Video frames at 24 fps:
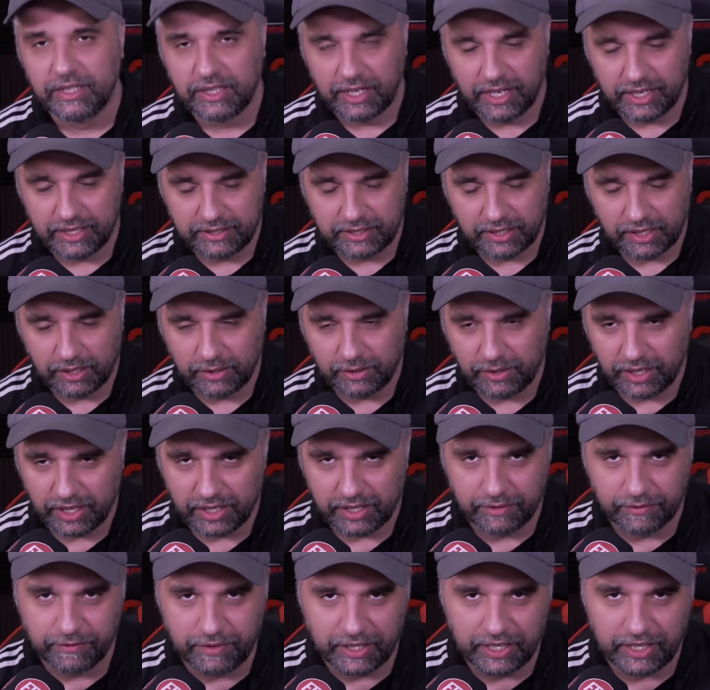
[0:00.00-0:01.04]
That's a whole
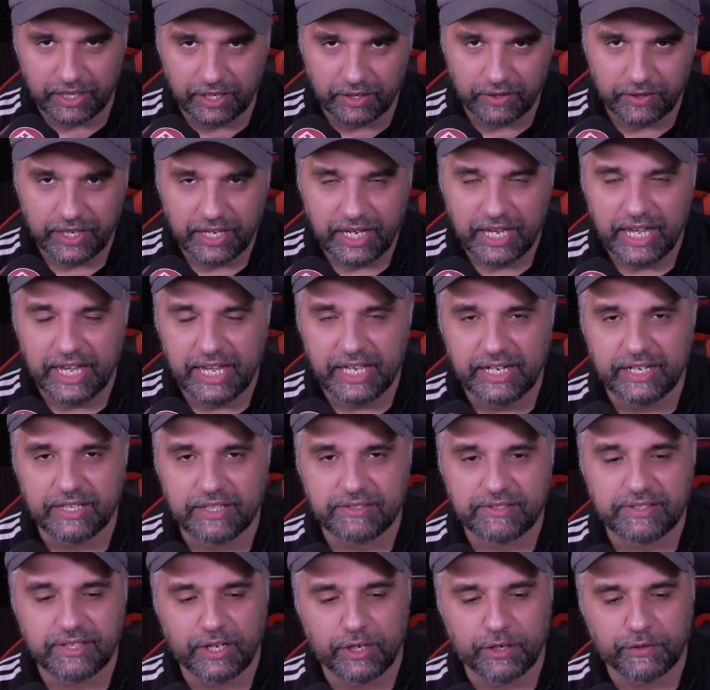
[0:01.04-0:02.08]
other video in
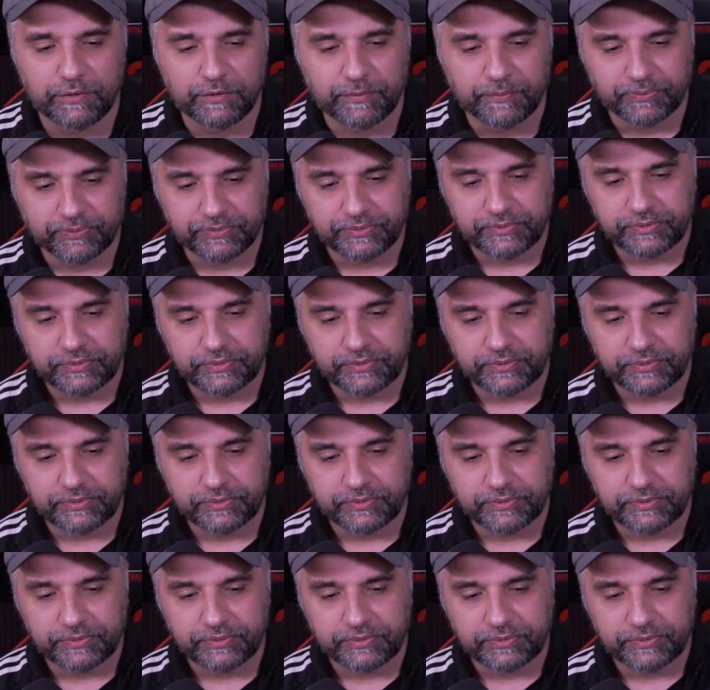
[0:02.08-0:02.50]
itself.